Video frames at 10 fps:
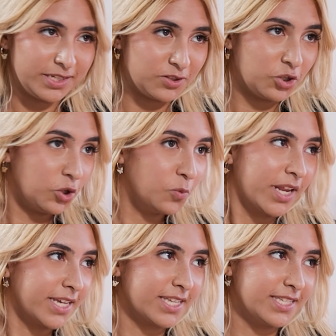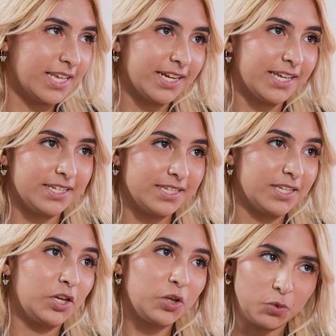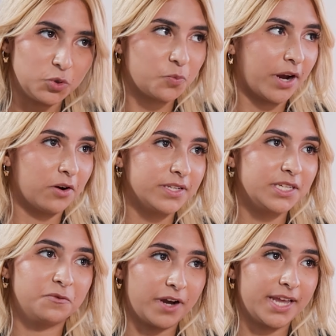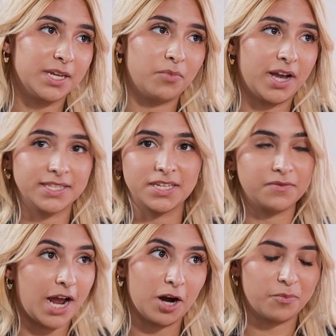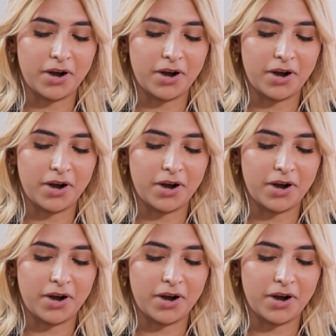into new places and it is a huge priority for any brands, even our